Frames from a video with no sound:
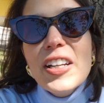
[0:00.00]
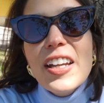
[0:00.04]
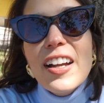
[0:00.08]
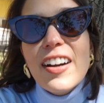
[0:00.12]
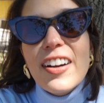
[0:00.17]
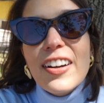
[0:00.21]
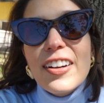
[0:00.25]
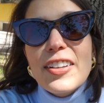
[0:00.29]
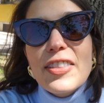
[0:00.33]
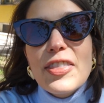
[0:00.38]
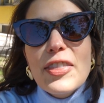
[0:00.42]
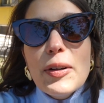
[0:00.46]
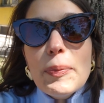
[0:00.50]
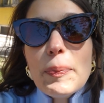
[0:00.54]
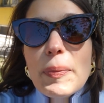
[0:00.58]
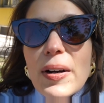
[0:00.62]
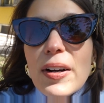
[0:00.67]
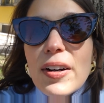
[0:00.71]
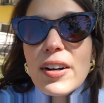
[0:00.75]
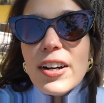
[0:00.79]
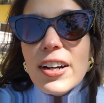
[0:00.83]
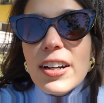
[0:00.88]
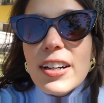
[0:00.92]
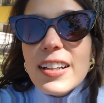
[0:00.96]
are in the
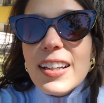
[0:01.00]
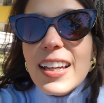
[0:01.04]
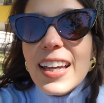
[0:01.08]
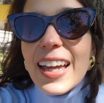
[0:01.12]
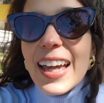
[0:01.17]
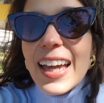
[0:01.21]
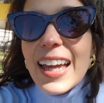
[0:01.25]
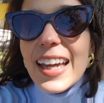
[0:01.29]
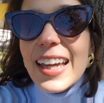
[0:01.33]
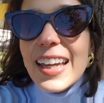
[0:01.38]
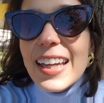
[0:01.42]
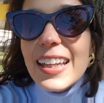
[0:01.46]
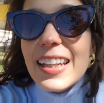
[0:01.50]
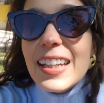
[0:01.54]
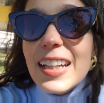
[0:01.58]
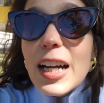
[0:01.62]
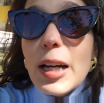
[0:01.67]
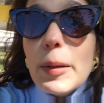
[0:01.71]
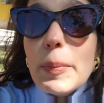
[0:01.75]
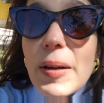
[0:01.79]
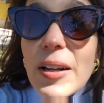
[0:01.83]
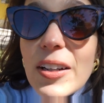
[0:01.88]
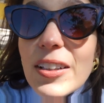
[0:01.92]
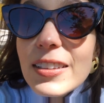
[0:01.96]
park and
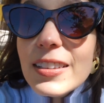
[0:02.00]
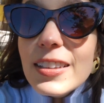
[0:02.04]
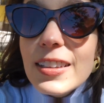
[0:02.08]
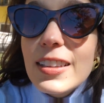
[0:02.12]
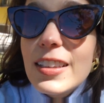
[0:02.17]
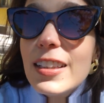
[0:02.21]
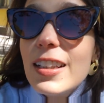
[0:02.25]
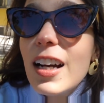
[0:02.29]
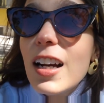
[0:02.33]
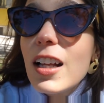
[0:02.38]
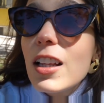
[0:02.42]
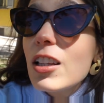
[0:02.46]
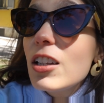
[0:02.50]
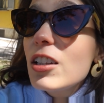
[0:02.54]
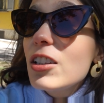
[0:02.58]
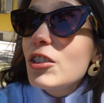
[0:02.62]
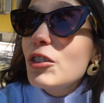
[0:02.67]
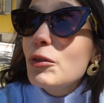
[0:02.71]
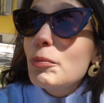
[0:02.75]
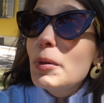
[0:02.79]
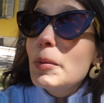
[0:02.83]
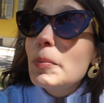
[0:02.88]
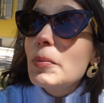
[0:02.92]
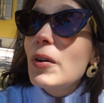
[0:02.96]
apparently a lot
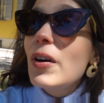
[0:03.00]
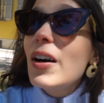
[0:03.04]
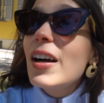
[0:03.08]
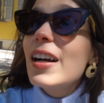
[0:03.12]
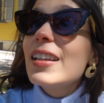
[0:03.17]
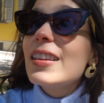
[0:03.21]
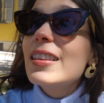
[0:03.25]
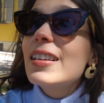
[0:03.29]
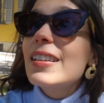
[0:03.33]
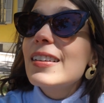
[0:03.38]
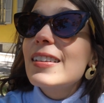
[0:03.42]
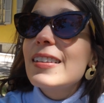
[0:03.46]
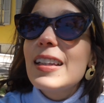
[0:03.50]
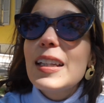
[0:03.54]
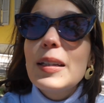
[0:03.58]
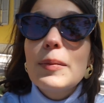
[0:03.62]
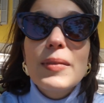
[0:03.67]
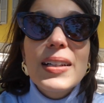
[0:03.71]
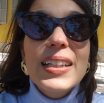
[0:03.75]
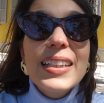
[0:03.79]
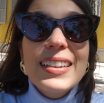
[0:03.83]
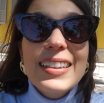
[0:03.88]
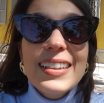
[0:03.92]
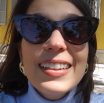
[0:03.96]
of people had the same
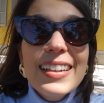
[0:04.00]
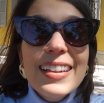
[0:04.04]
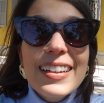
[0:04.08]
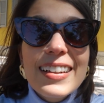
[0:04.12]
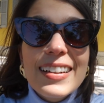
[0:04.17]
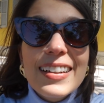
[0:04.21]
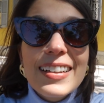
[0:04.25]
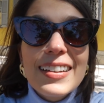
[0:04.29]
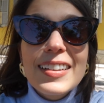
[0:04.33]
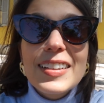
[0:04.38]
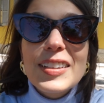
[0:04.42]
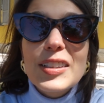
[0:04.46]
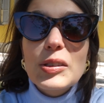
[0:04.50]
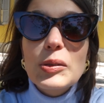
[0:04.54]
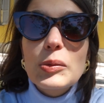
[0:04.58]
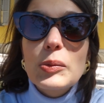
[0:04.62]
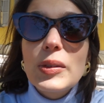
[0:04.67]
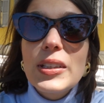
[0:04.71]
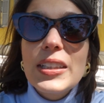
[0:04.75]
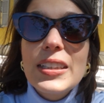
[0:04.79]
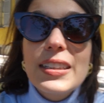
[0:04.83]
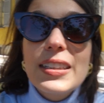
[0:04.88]
idea as we